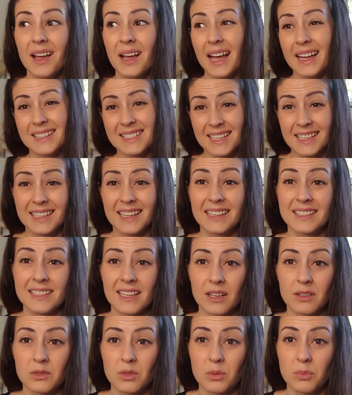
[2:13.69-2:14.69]
I did get
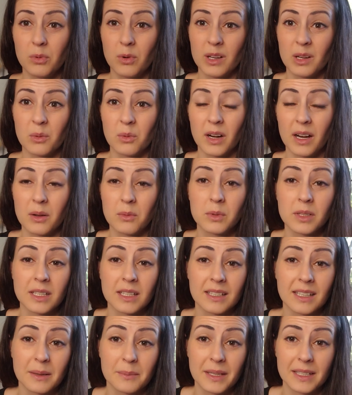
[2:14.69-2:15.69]
down to a point where I
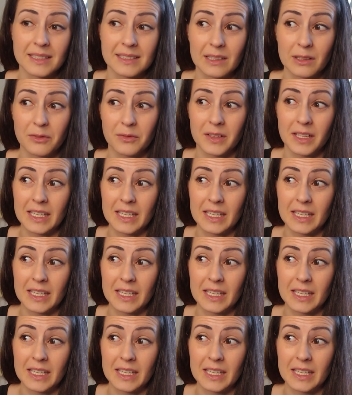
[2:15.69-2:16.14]
wouldn't let myself